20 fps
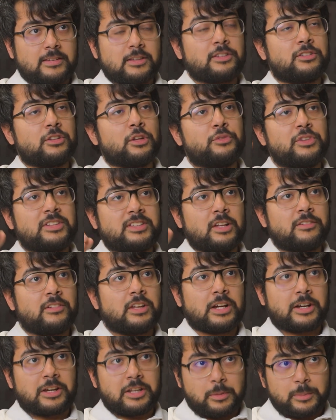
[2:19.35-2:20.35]
the service
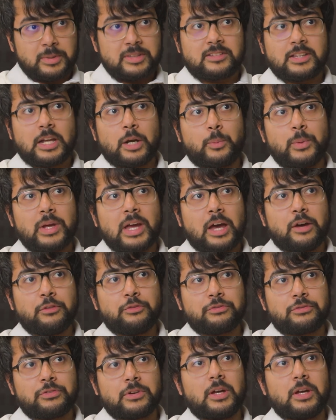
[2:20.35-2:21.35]
level agreements that we have,